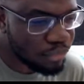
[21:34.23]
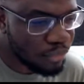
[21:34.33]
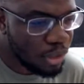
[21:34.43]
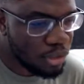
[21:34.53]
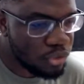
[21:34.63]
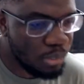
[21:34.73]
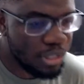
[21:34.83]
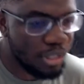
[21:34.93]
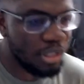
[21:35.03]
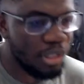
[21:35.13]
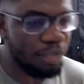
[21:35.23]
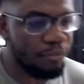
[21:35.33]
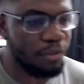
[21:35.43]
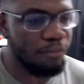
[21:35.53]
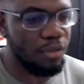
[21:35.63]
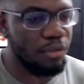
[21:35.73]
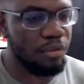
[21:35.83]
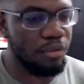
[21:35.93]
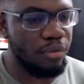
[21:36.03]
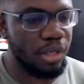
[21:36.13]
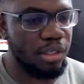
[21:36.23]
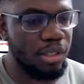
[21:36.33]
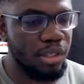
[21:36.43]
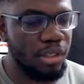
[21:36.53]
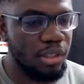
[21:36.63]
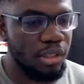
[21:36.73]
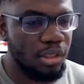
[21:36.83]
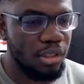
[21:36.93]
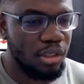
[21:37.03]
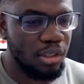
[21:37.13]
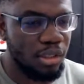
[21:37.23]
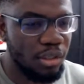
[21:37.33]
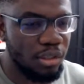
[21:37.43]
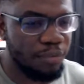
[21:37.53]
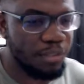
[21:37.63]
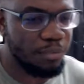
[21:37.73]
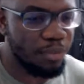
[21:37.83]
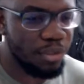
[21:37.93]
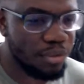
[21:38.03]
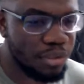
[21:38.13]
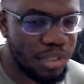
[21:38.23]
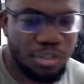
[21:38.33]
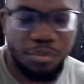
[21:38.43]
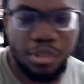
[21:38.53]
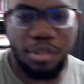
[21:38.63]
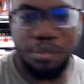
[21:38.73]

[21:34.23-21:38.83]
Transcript: So I'm sending the link for the video directly, the Facebook video. So that should be it.